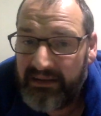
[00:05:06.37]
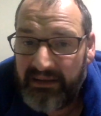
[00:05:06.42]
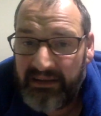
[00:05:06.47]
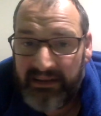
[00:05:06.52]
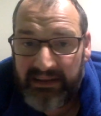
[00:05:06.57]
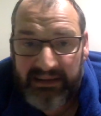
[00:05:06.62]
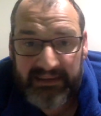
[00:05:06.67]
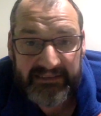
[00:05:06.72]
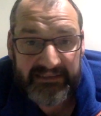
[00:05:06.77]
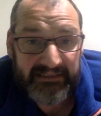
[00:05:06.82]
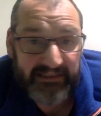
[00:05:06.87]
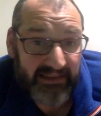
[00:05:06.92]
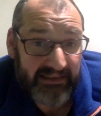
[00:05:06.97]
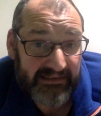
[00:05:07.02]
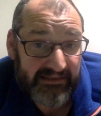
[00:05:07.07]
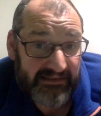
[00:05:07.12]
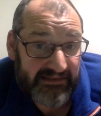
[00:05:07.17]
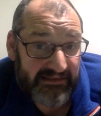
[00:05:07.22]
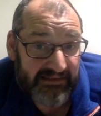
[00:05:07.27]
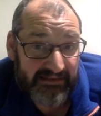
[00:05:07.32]
And
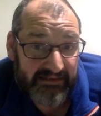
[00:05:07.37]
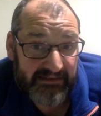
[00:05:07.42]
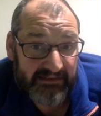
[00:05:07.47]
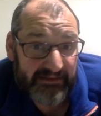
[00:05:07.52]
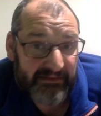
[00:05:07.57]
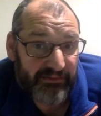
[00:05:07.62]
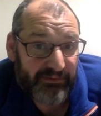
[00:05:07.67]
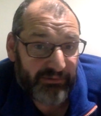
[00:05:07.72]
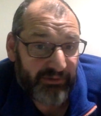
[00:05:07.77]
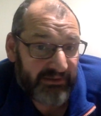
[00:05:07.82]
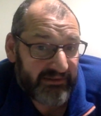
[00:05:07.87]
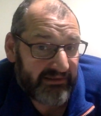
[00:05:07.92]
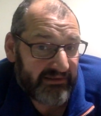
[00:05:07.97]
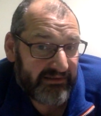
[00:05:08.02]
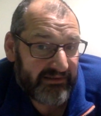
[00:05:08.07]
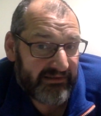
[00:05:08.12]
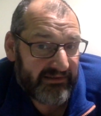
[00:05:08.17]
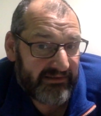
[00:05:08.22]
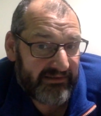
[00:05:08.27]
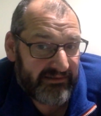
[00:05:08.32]
that's what
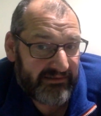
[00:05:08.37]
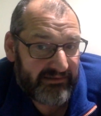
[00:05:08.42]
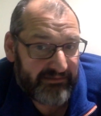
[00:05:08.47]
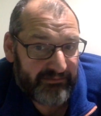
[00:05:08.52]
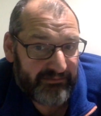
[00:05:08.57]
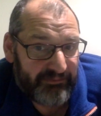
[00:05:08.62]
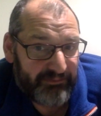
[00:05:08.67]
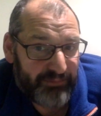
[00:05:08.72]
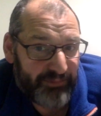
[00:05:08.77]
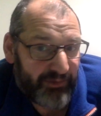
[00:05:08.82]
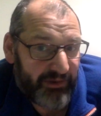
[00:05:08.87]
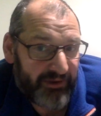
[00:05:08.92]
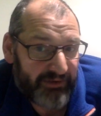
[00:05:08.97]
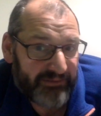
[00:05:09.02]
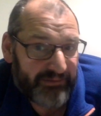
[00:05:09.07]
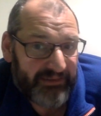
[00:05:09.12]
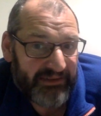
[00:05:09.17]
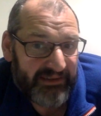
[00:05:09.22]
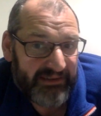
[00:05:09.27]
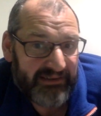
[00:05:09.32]
brought
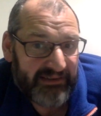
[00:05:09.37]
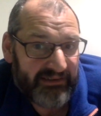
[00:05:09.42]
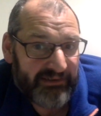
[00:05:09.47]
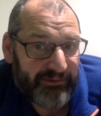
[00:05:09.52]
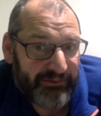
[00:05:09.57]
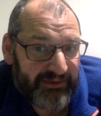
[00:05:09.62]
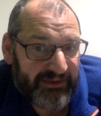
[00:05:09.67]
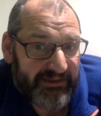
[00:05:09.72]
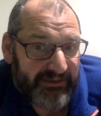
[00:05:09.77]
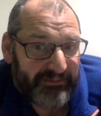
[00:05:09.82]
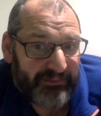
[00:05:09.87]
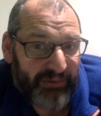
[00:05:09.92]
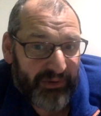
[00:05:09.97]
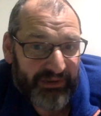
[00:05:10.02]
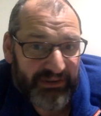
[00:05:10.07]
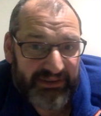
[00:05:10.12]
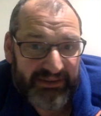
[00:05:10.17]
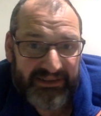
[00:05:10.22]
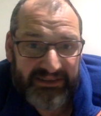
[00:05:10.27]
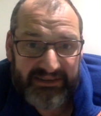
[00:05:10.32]
me to this
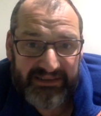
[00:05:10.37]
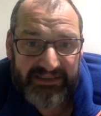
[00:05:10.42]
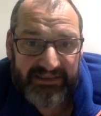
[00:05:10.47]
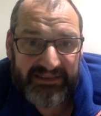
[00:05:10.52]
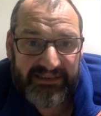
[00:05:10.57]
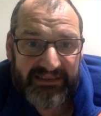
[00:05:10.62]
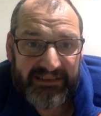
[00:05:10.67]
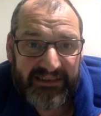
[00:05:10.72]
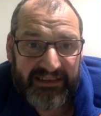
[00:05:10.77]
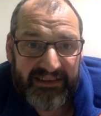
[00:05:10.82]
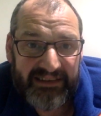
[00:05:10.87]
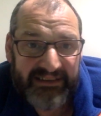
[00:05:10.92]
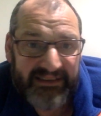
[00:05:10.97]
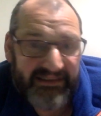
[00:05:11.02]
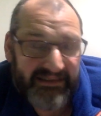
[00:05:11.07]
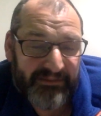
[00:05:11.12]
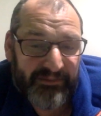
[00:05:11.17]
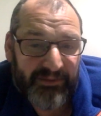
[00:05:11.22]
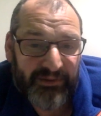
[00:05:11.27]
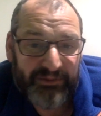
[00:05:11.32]
point at
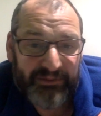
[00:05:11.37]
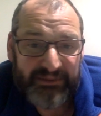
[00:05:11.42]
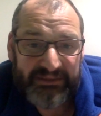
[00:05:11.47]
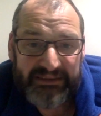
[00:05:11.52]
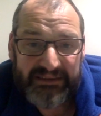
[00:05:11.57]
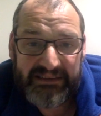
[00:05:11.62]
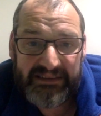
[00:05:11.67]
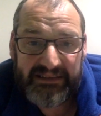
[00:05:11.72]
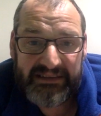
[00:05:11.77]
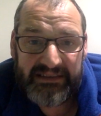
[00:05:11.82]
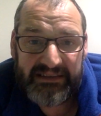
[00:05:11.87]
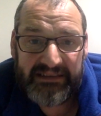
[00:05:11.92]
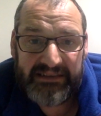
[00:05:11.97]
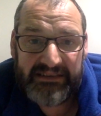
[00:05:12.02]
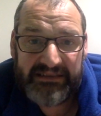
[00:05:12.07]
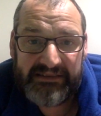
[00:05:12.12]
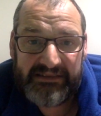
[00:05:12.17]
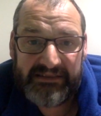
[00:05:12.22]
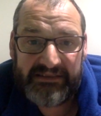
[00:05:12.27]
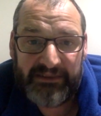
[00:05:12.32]
this moment.
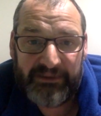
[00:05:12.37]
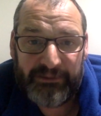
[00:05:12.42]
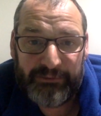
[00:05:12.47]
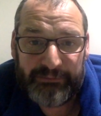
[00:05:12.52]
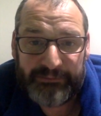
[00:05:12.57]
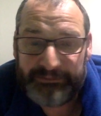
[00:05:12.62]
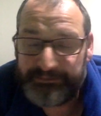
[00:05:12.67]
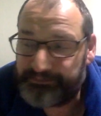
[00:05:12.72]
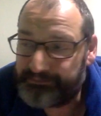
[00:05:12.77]
So